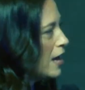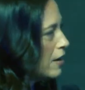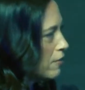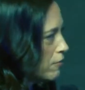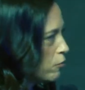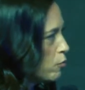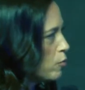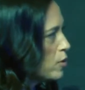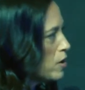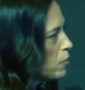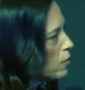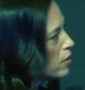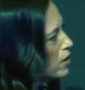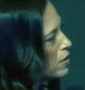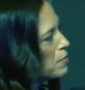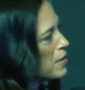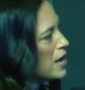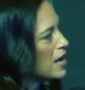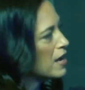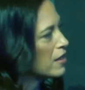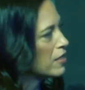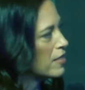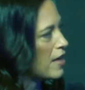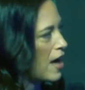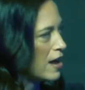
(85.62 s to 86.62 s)
And if we want to
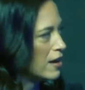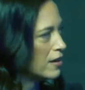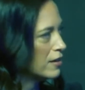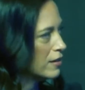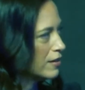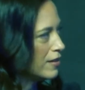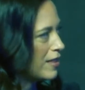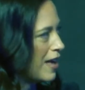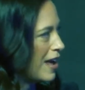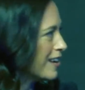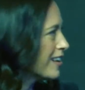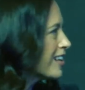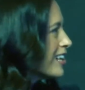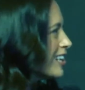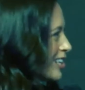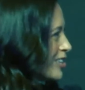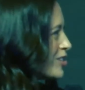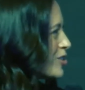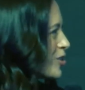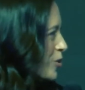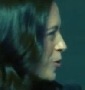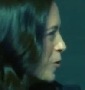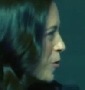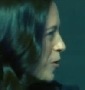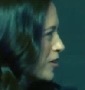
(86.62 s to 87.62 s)
make that, that
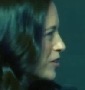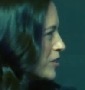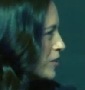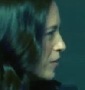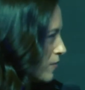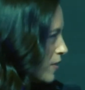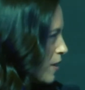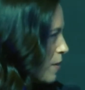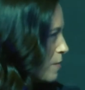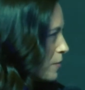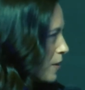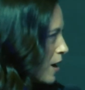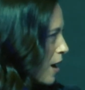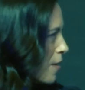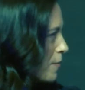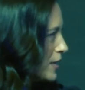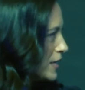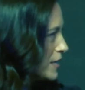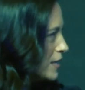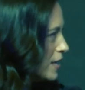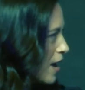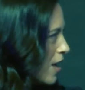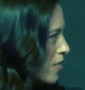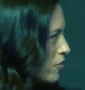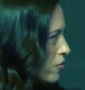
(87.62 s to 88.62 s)
collision course of them
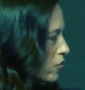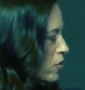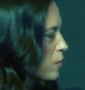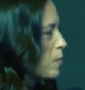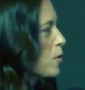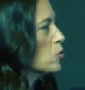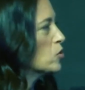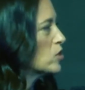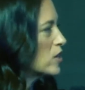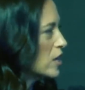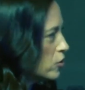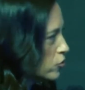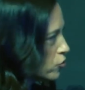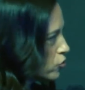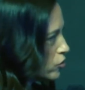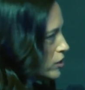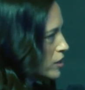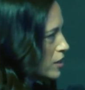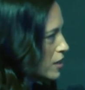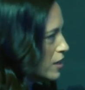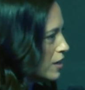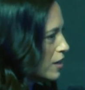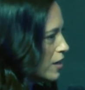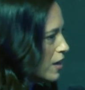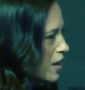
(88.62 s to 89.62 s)
coming together the most
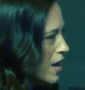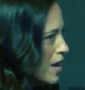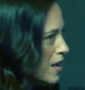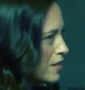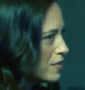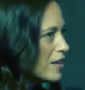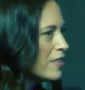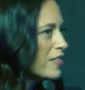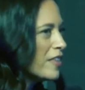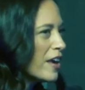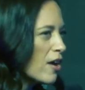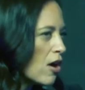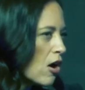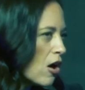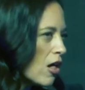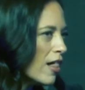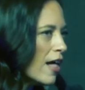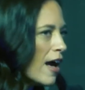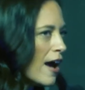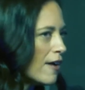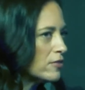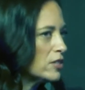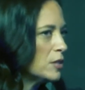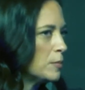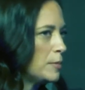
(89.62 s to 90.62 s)
interesting, then they
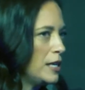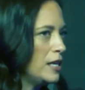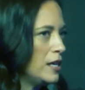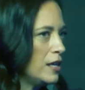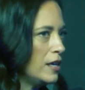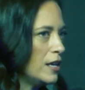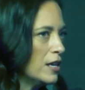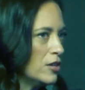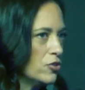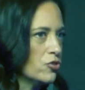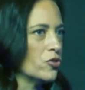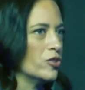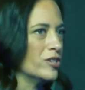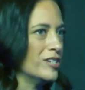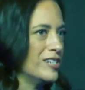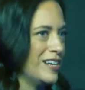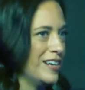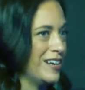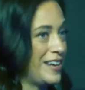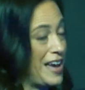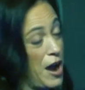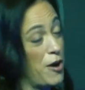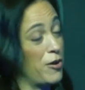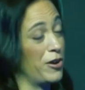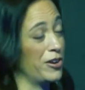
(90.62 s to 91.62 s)
all have to be
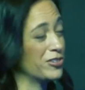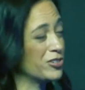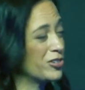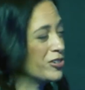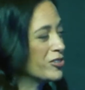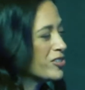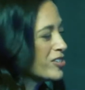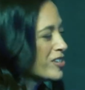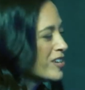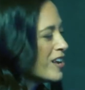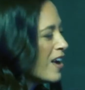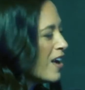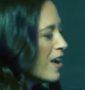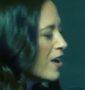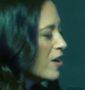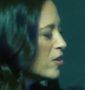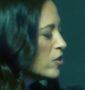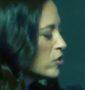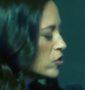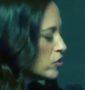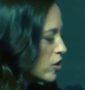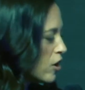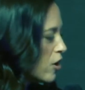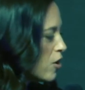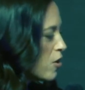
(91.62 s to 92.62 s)
interesting characters.
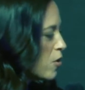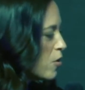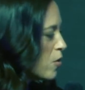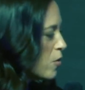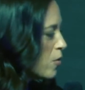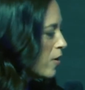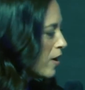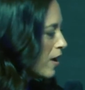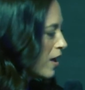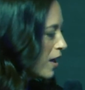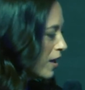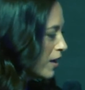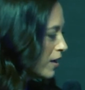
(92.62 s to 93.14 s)
So